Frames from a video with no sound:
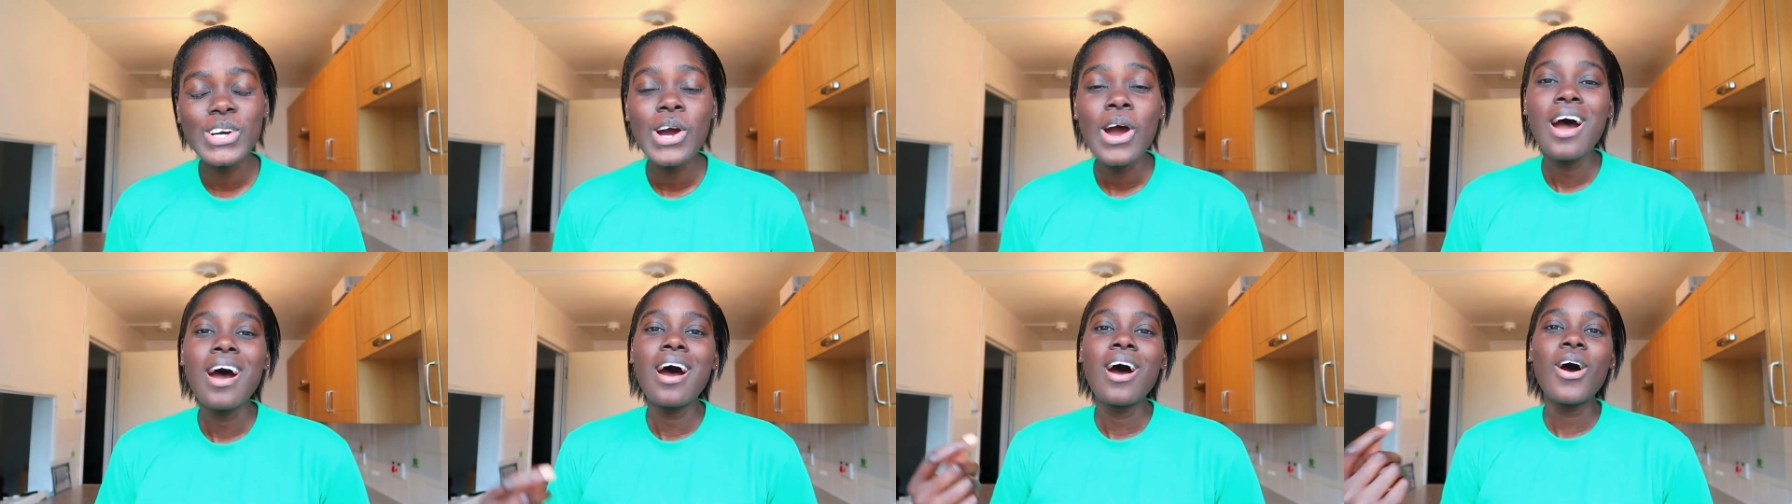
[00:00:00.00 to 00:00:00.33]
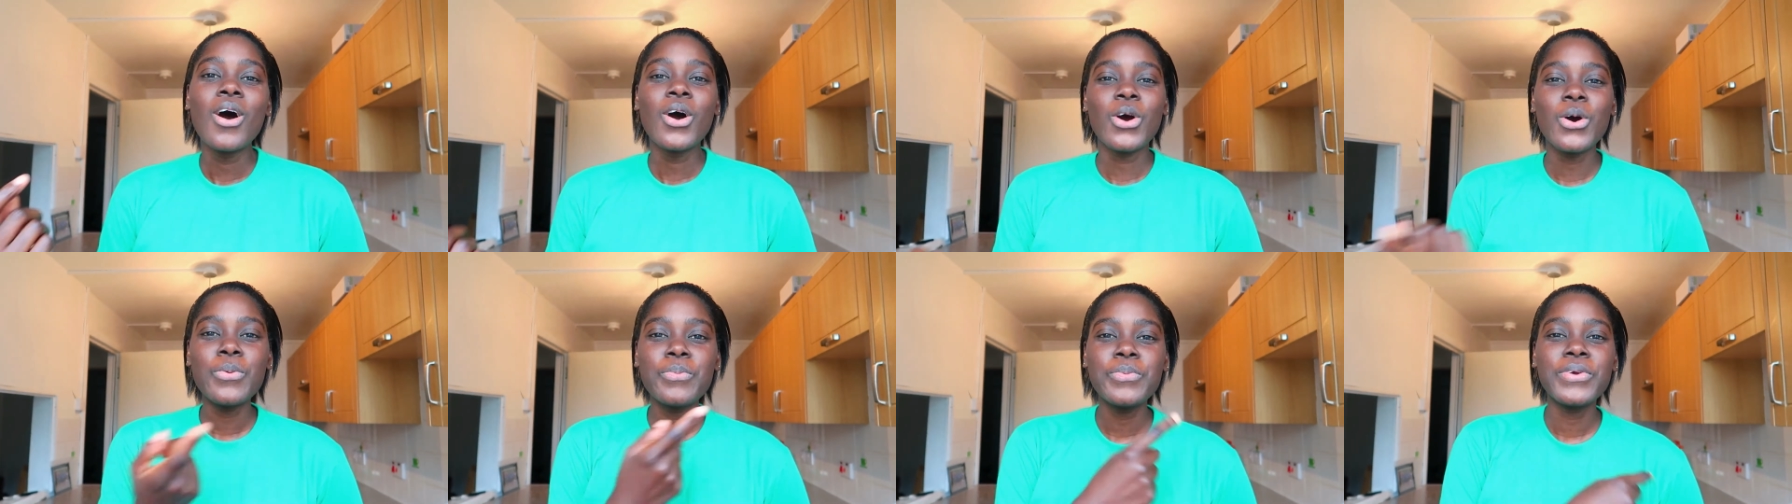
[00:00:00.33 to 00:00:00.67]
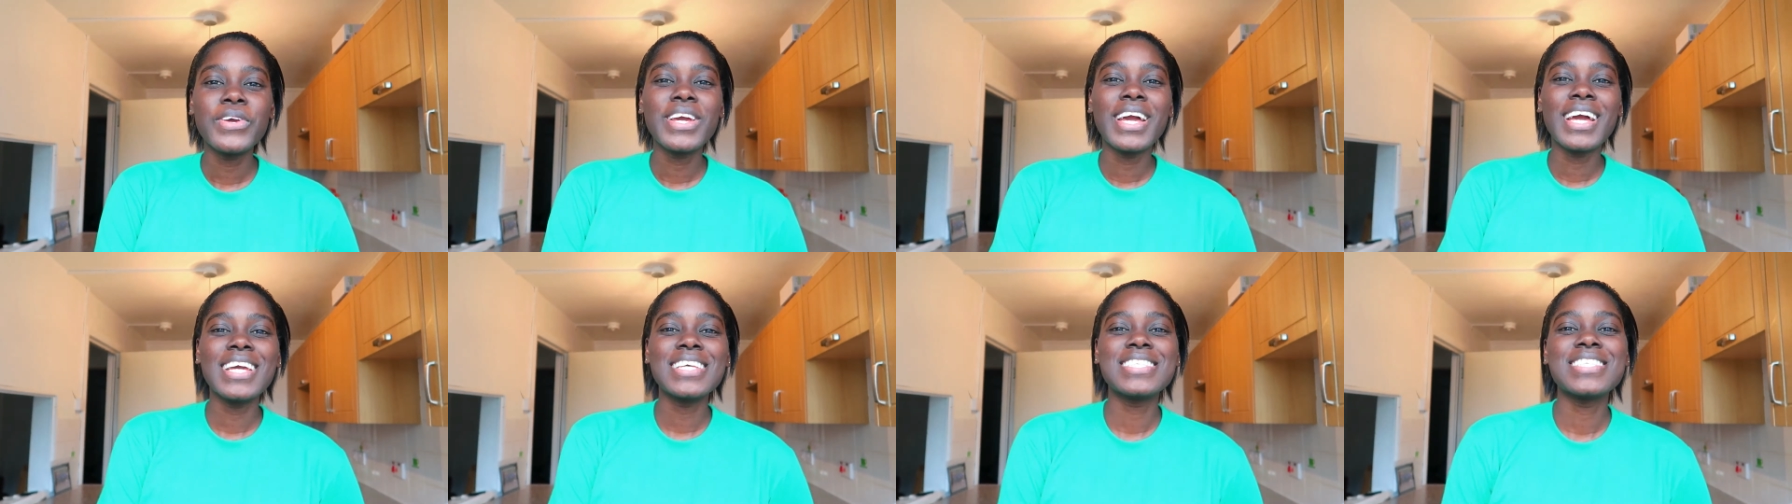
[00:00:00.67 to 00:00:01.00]
Hope
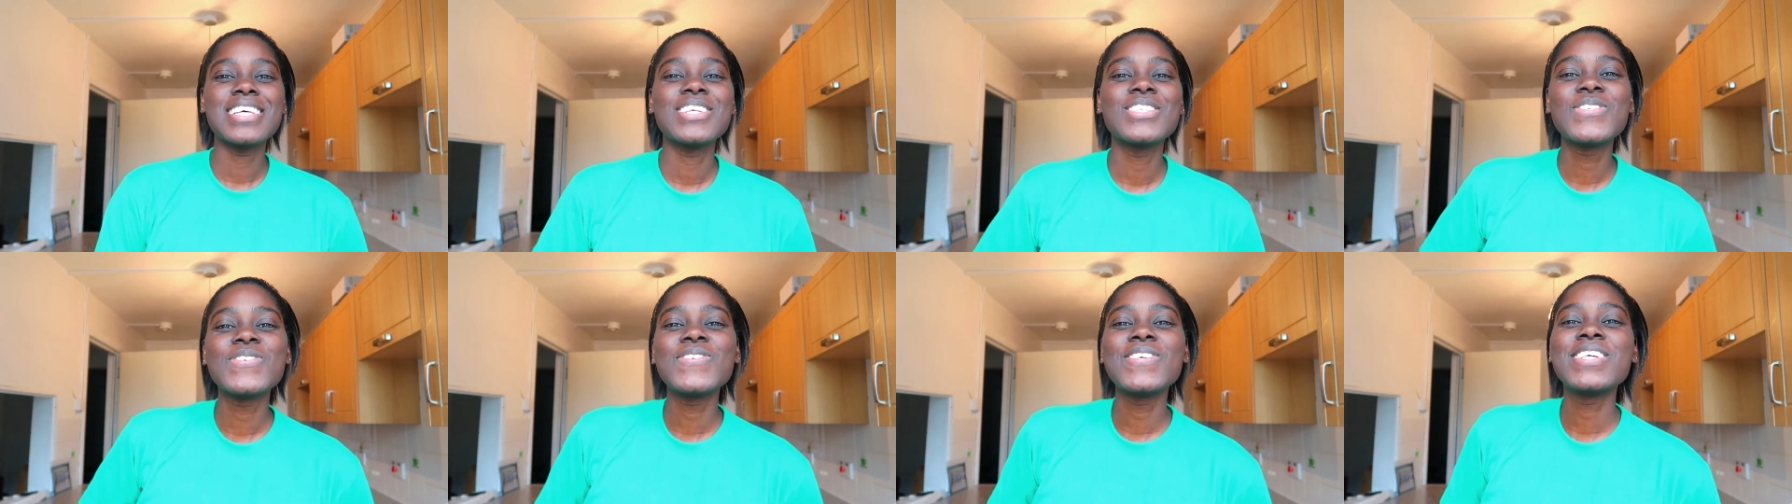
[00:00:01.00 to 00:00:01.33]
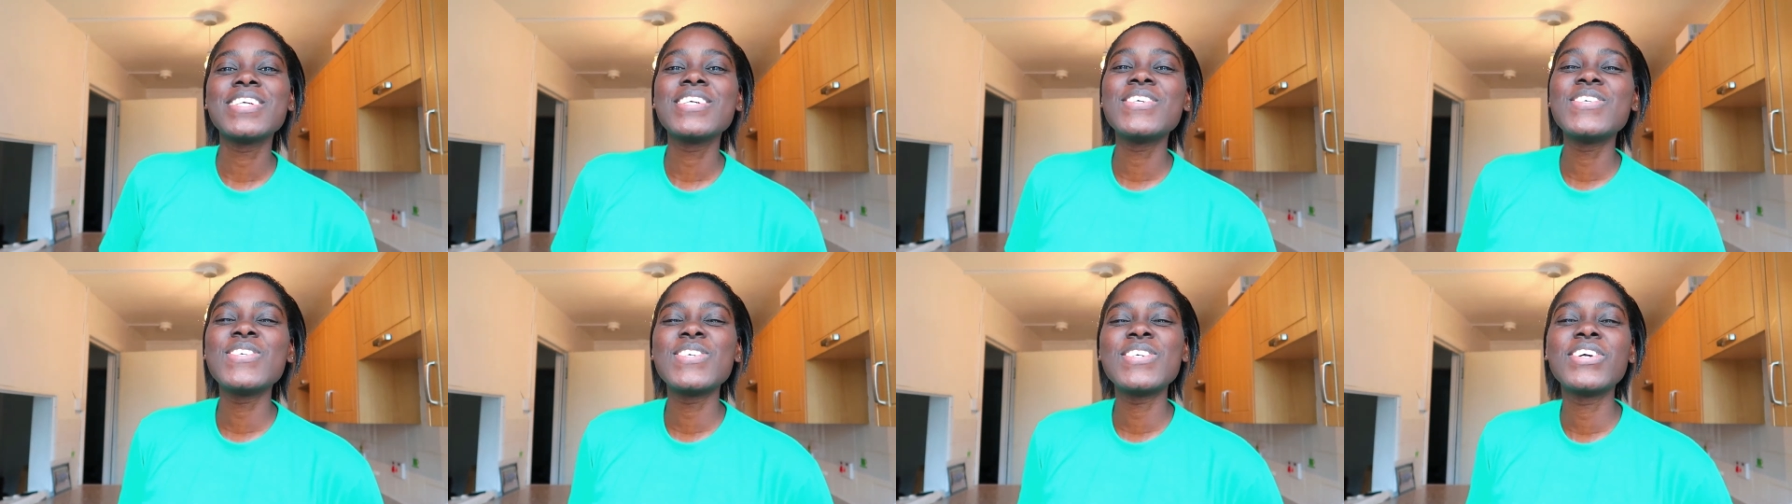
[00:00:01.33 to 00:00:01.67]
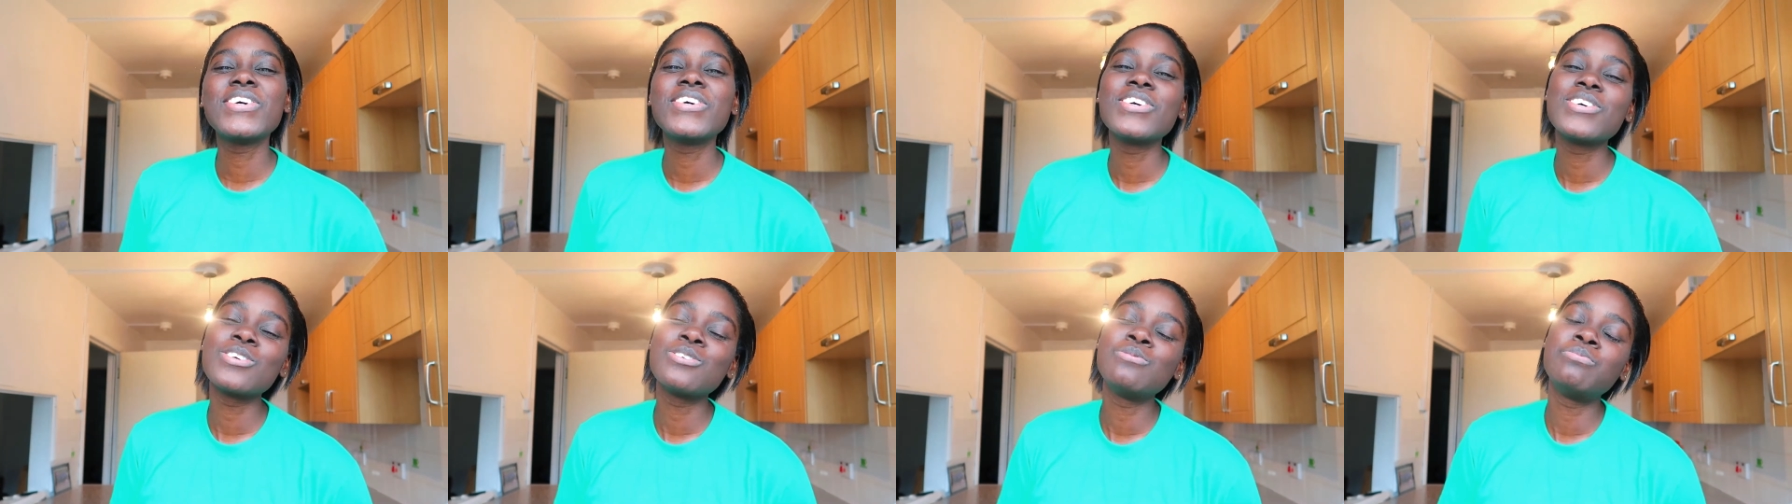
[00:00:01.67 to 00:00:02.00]
you guys are doing
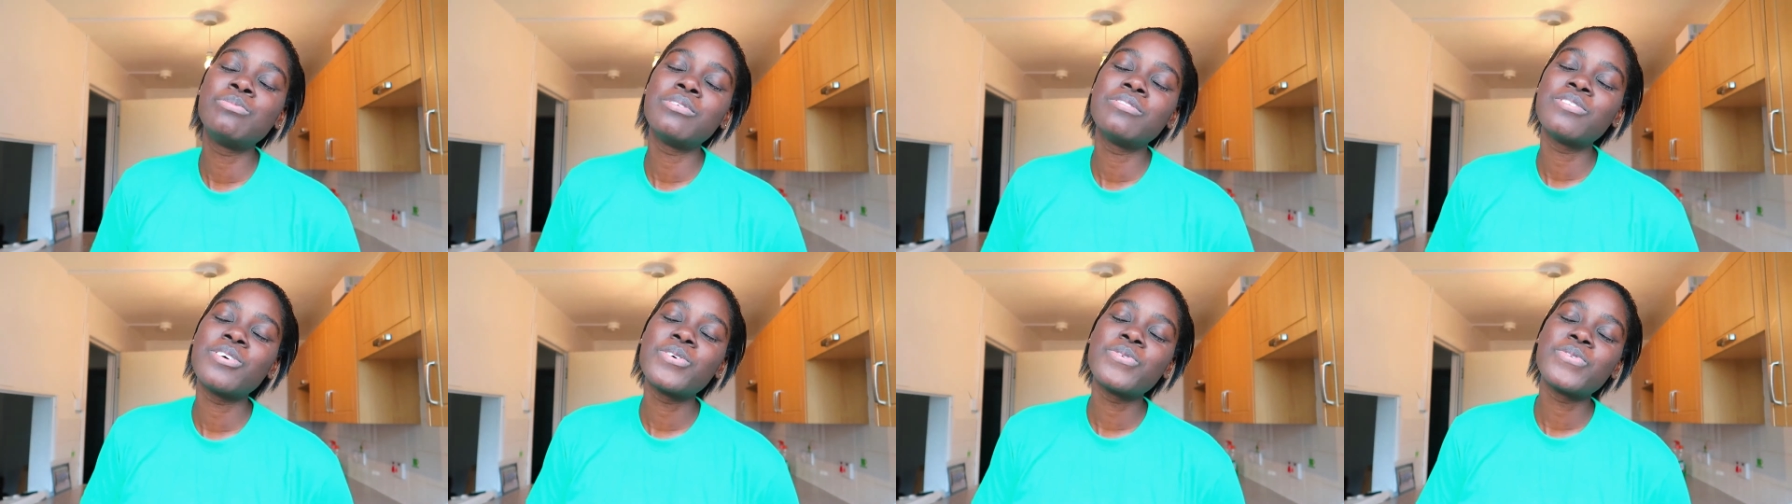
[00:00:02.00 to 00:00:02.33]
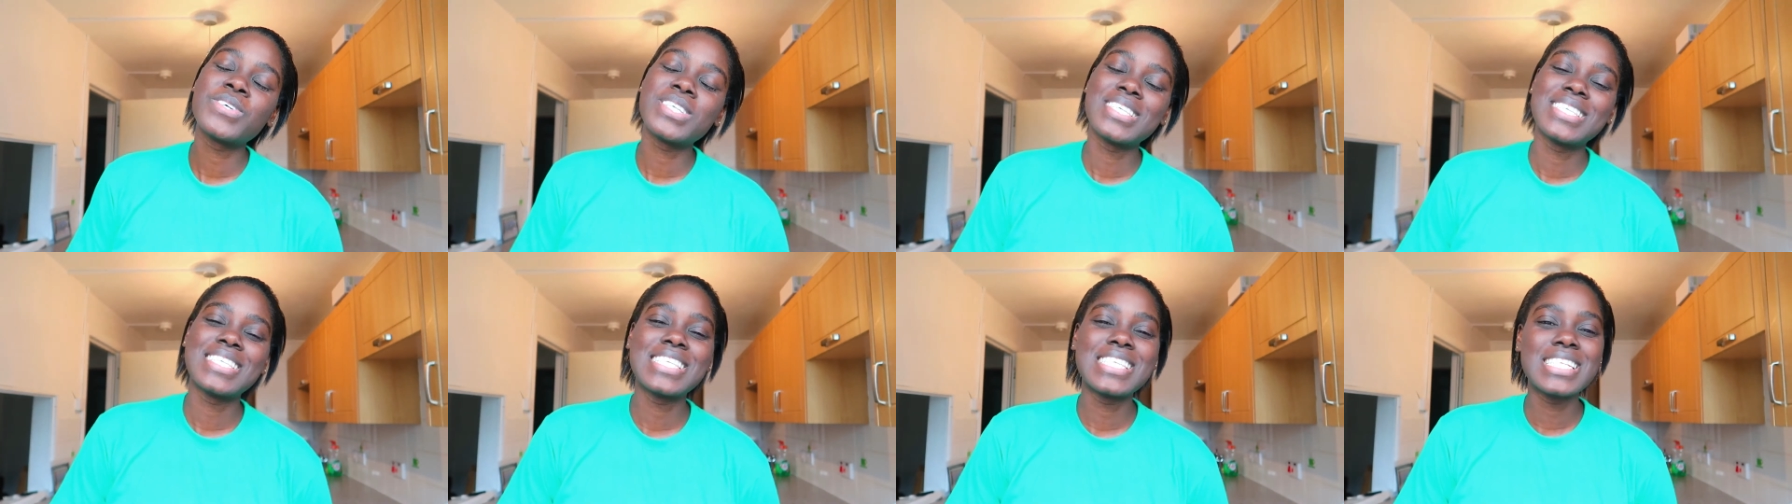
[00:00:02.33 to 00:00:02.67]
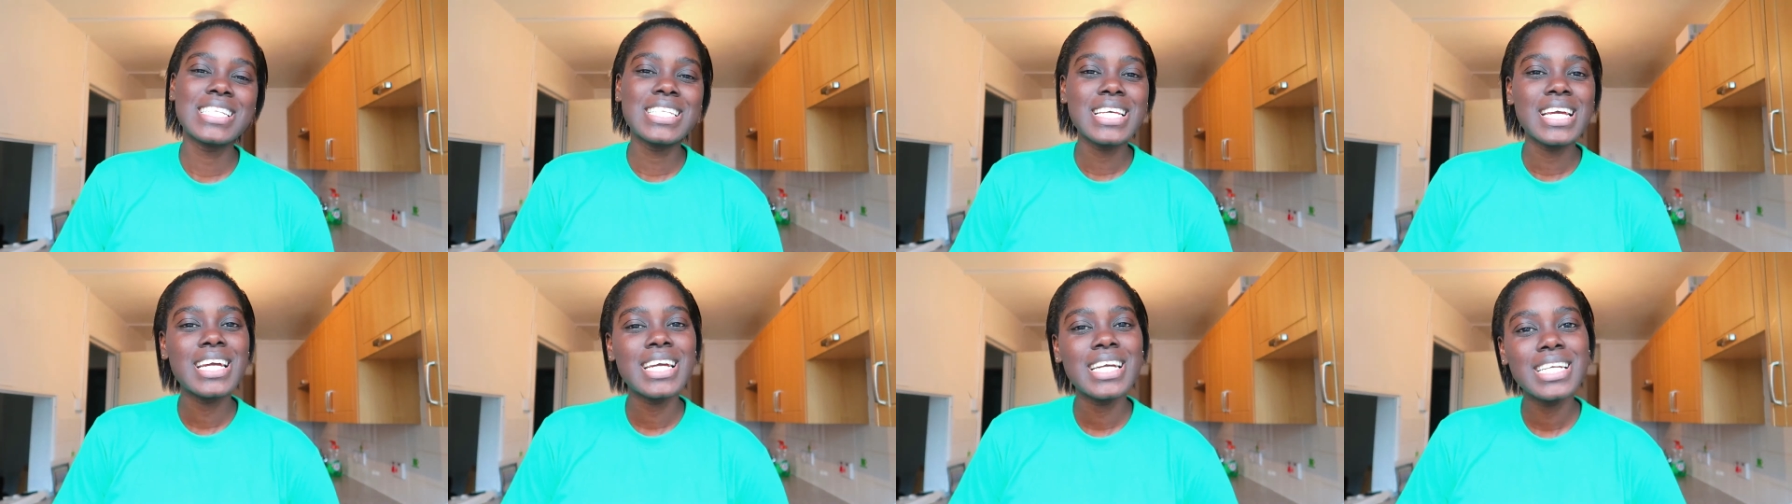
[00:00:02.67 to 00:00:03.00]
good. Before we
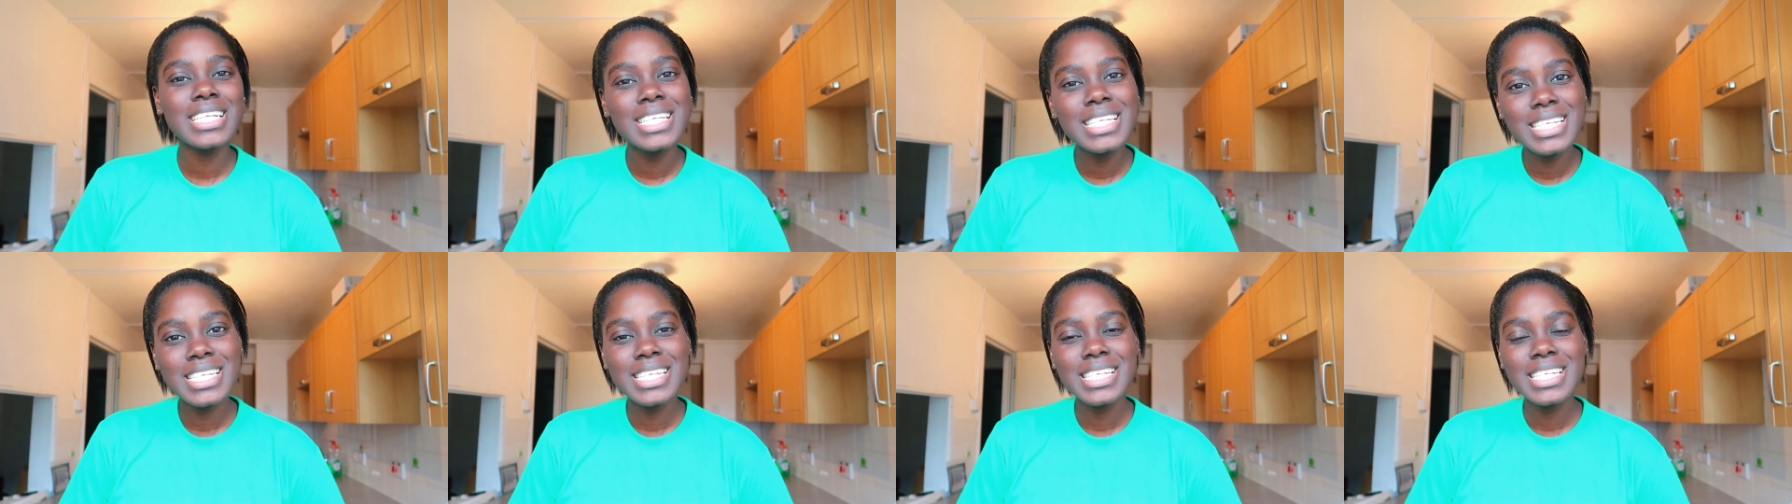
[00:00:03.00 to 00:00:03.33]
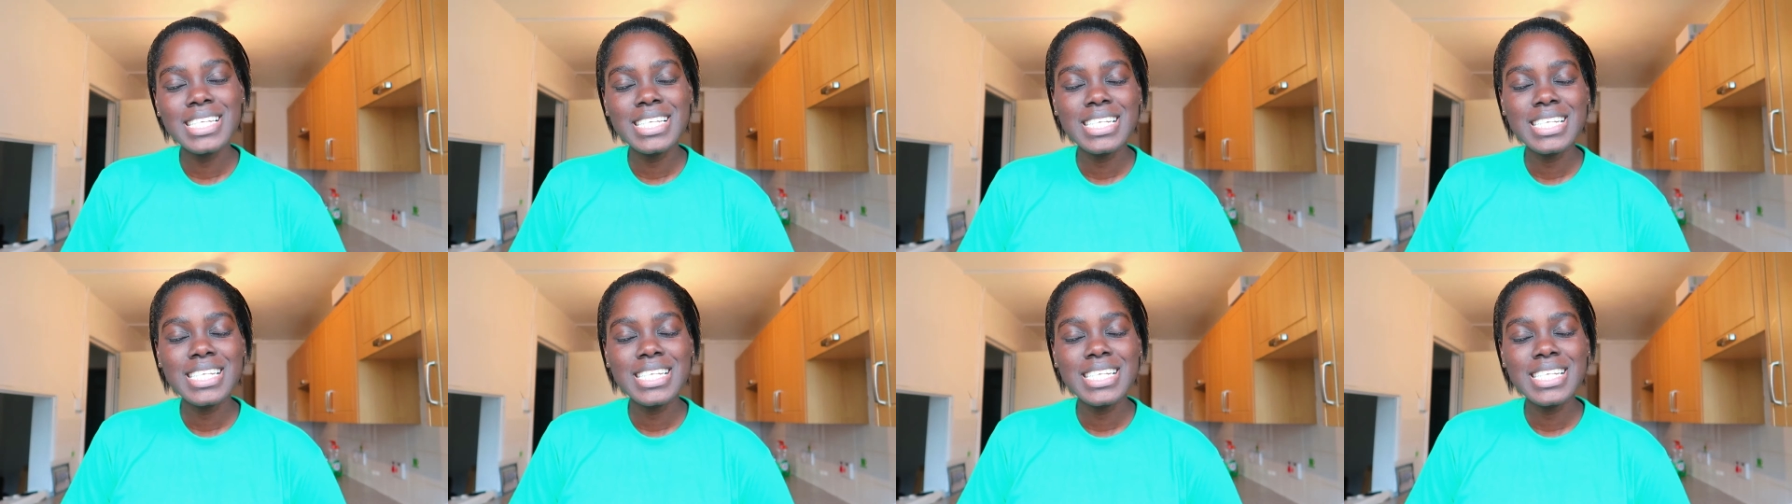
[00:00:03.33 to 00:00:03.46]
start,